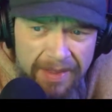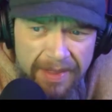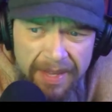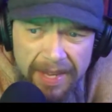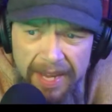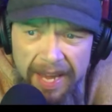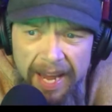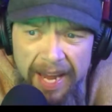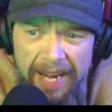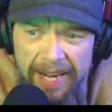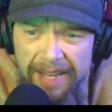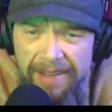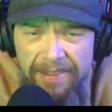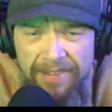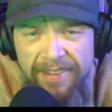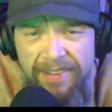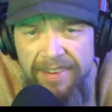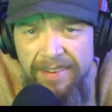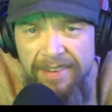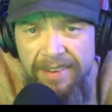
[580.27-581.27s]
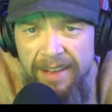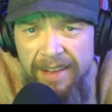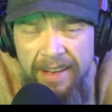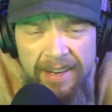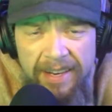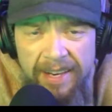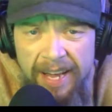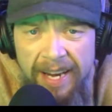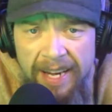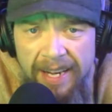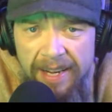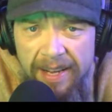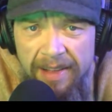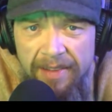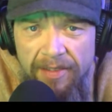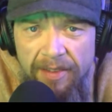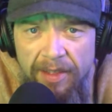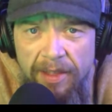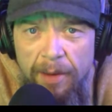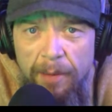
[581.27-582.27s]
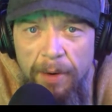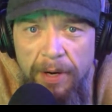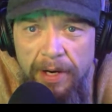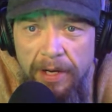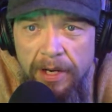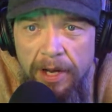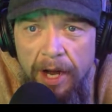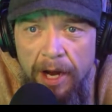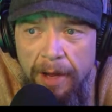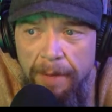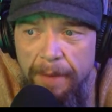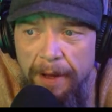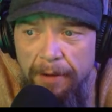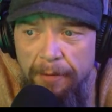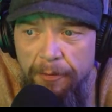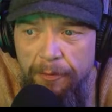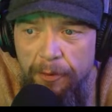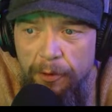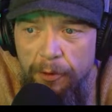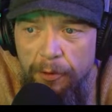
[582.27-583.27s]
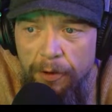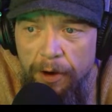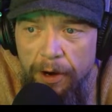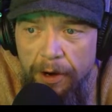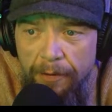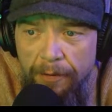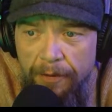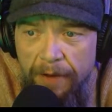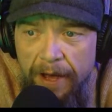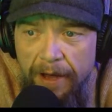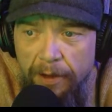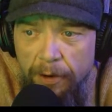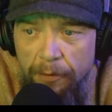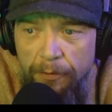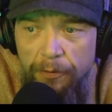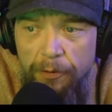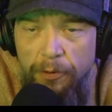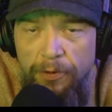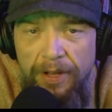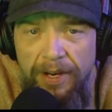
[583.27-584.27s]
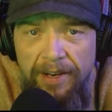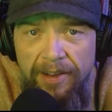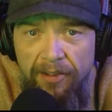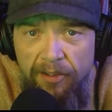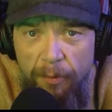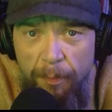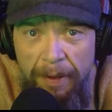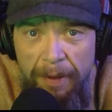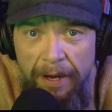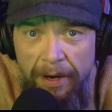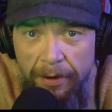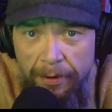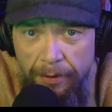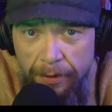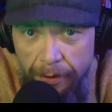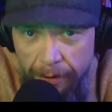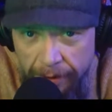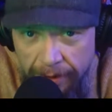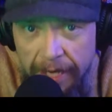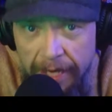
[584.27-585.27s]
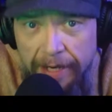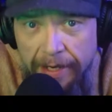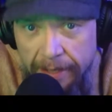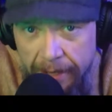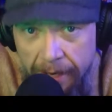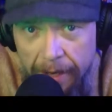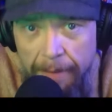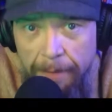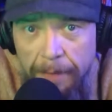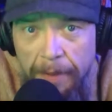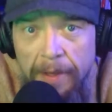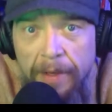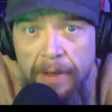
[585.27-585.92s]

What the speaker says: 80s and 90s and they wanted to talk about food artifact or food that disappeared during that time